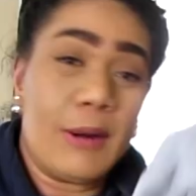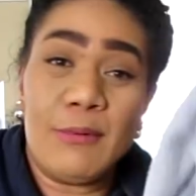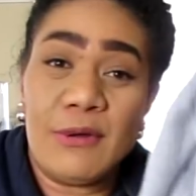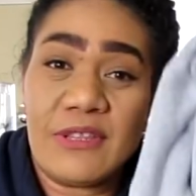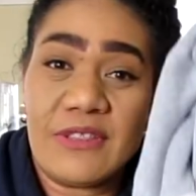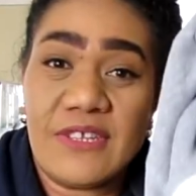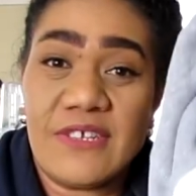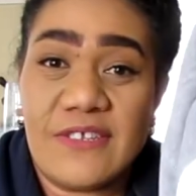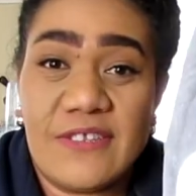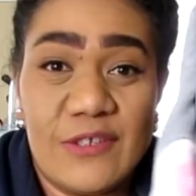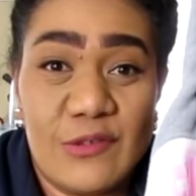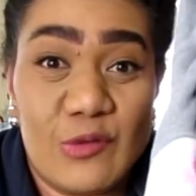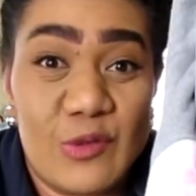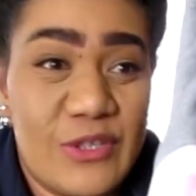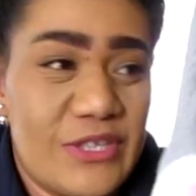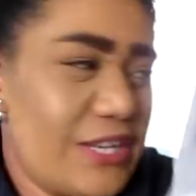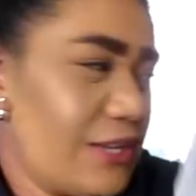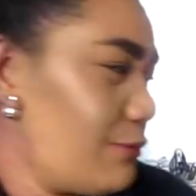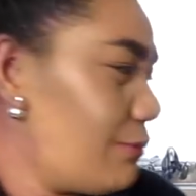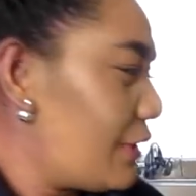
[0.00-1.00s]
I bought this. This
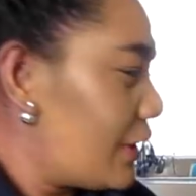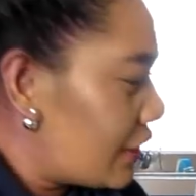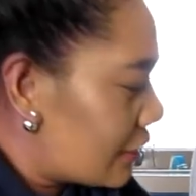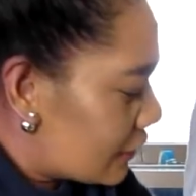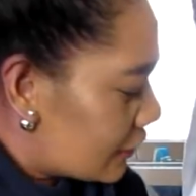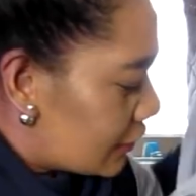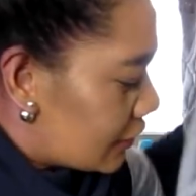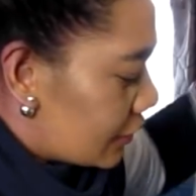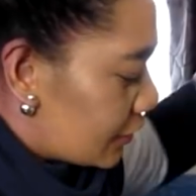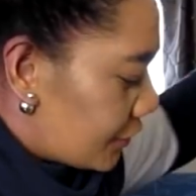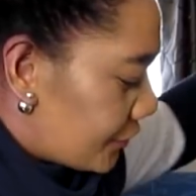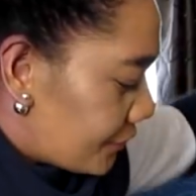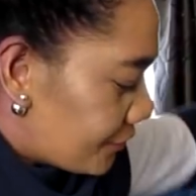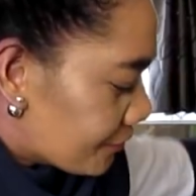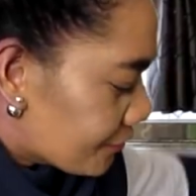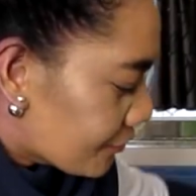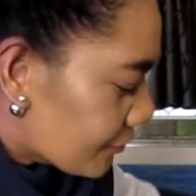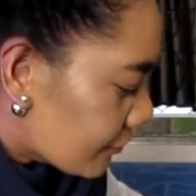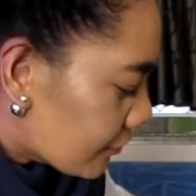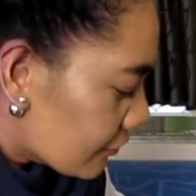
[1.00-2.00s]
was ten bucks.
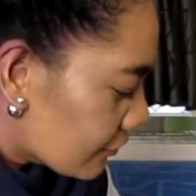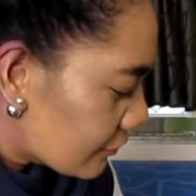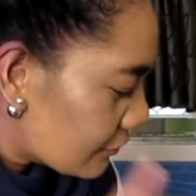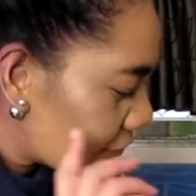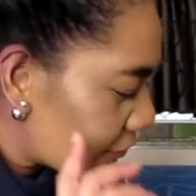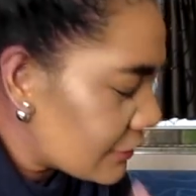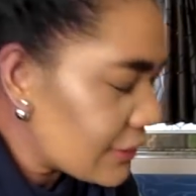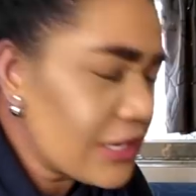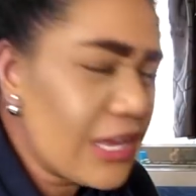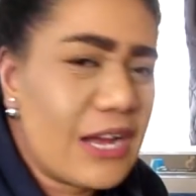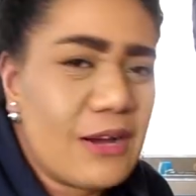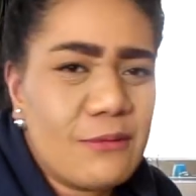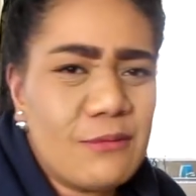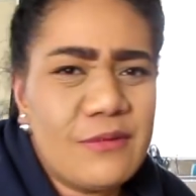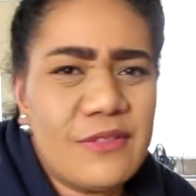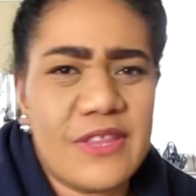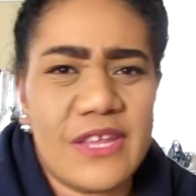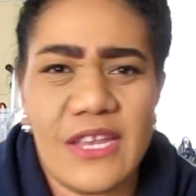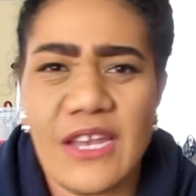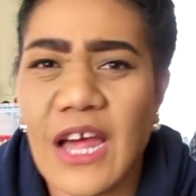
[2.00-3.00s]

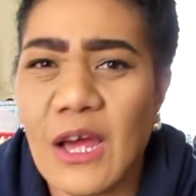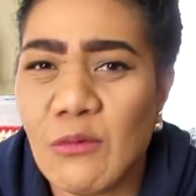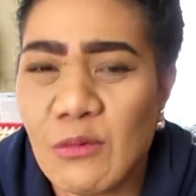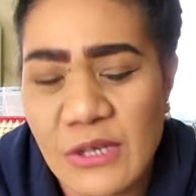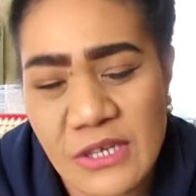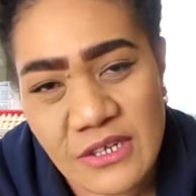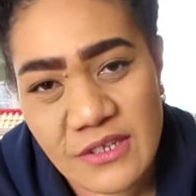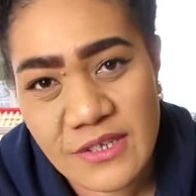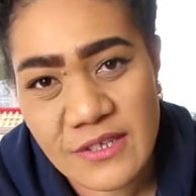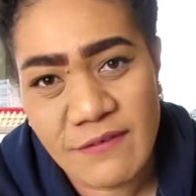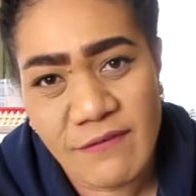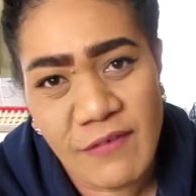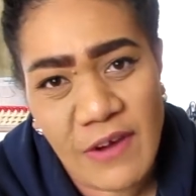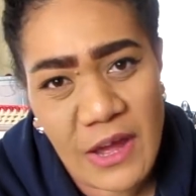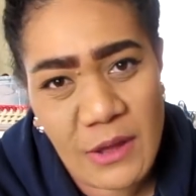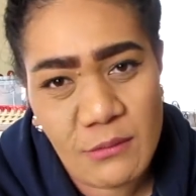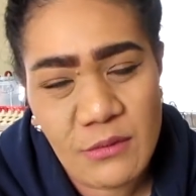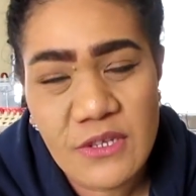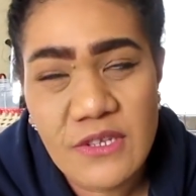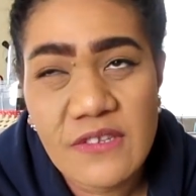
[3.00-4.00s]
Um, then I went into
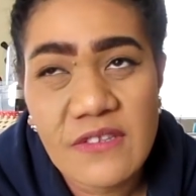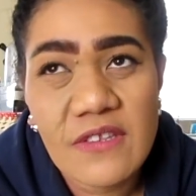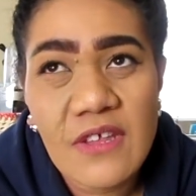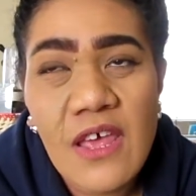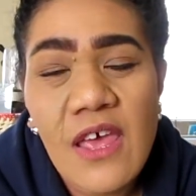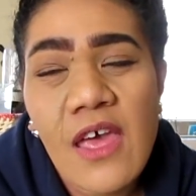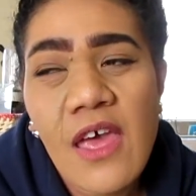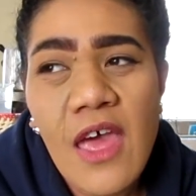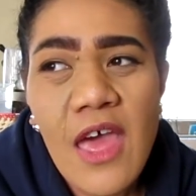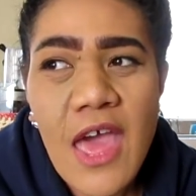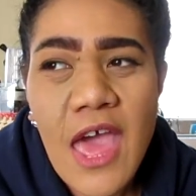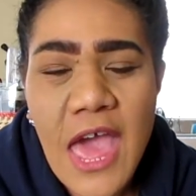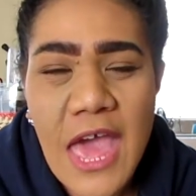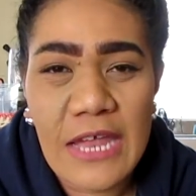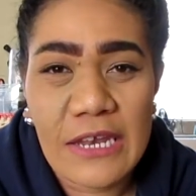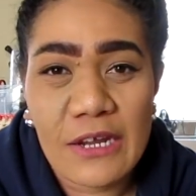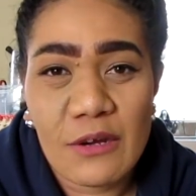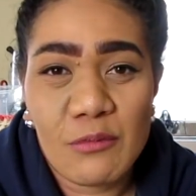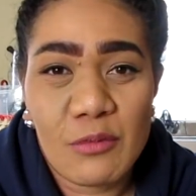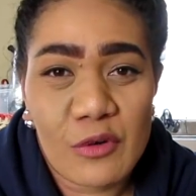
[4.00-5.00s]
Farmers
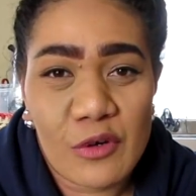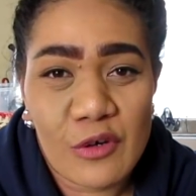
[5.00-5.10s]
and I